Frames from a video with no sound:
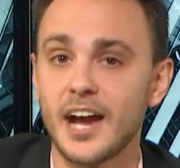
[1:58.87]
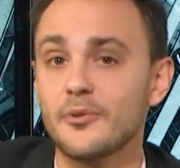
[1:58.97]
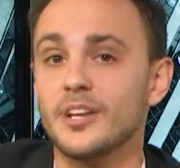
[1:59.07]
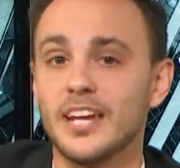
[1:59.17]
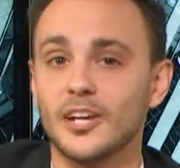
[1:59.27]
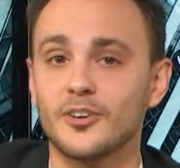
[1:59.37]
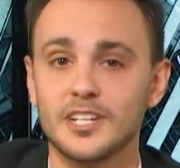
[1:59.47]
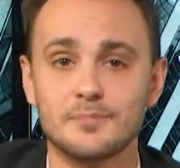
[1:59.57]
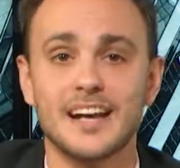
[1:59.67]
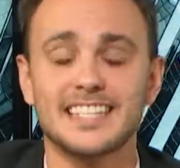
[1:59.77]
equity
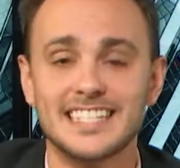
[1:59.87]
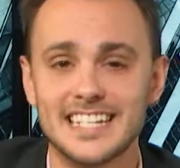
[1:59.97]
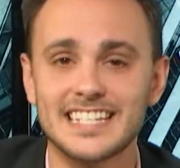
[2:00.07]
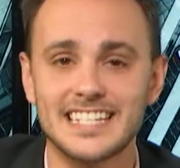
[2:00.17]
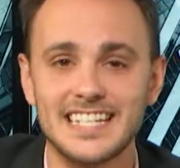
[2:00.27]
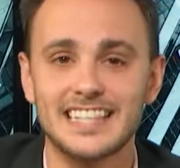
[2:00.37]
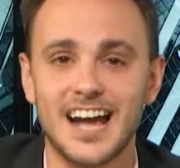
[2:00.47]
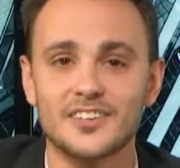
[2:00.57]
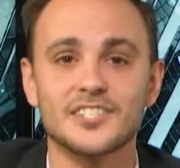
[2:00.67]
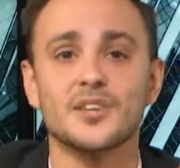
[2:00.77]
increase by
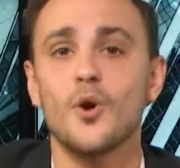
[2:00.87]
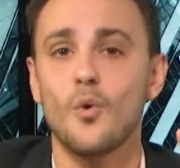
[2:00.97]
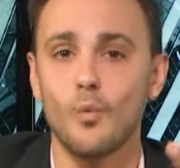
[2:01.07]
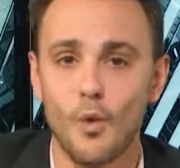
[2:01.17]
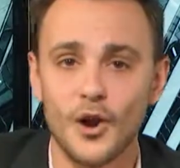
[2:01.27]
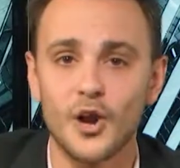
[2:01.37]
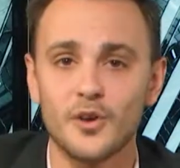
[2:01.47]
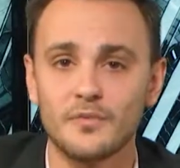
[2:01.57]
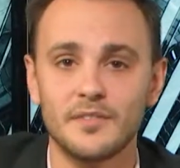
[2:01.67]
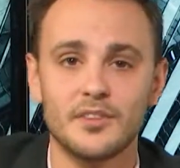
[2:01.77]

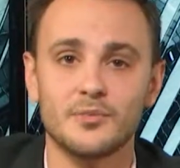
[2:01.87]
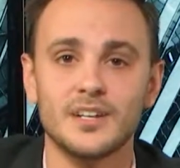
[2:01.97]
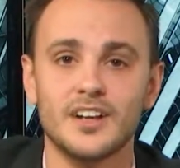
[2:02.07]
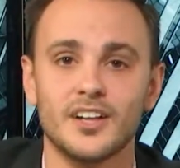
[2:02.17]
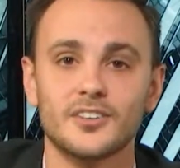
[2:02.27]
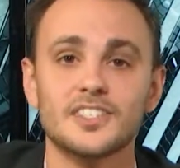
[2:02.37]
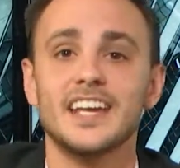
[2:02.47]
$16,153